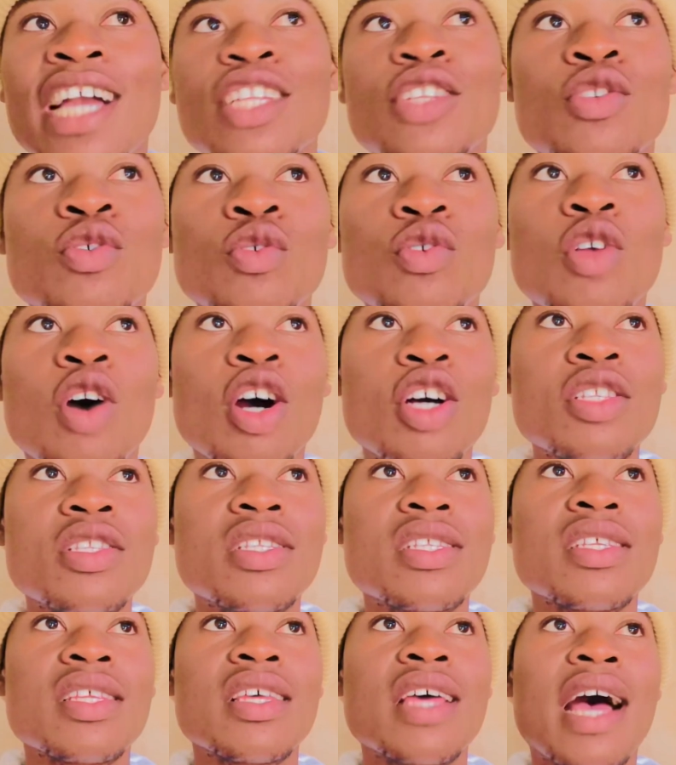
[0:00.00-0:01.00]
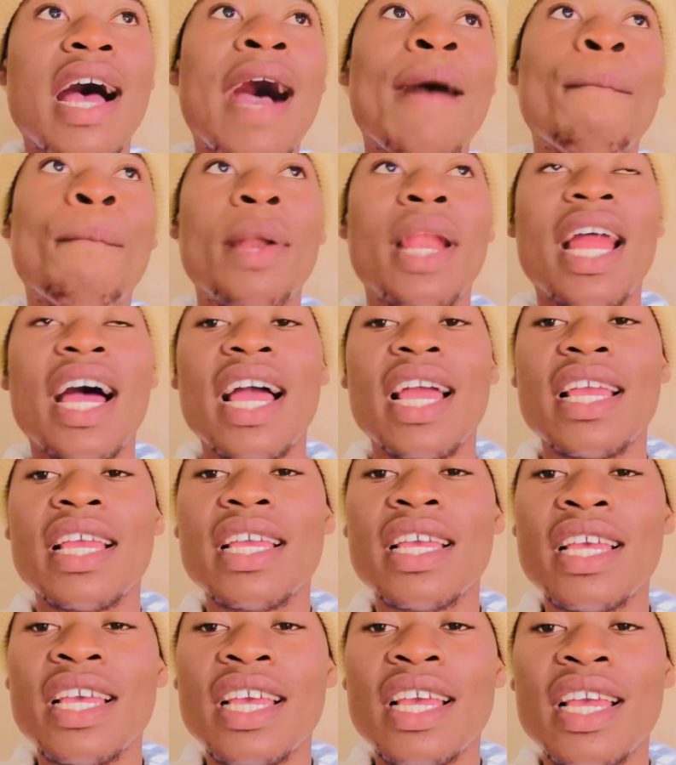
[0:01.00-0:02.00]
do not apply
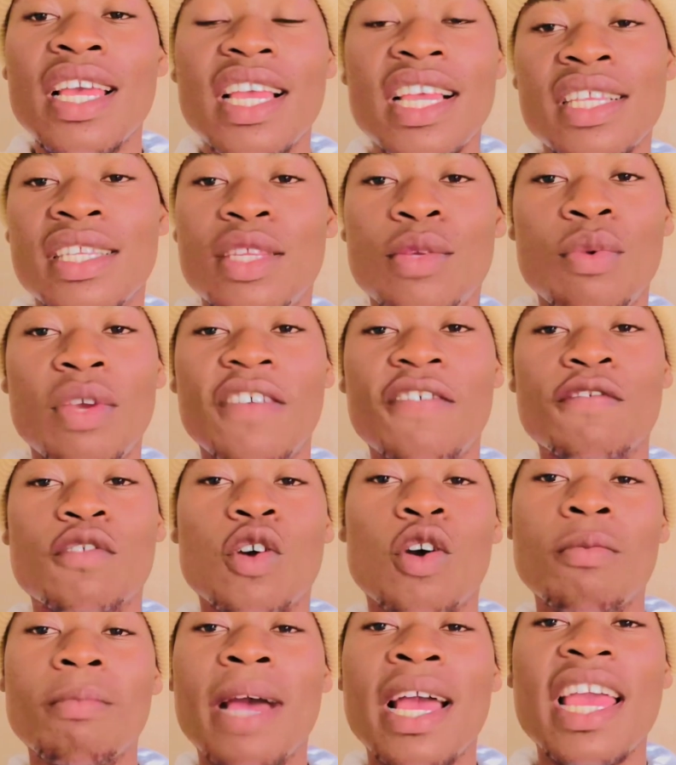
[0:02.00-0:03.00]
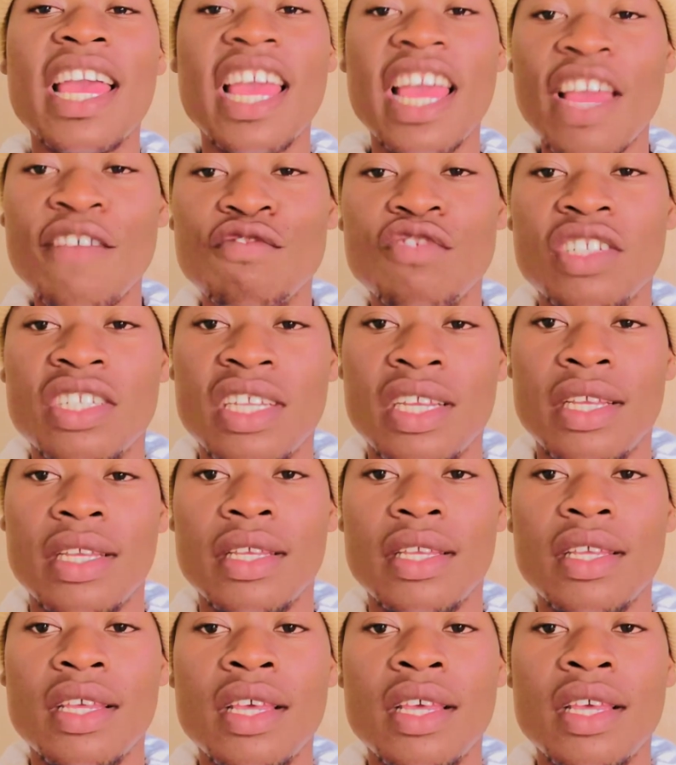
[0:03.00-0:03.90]
Easy Waves on my hair every day.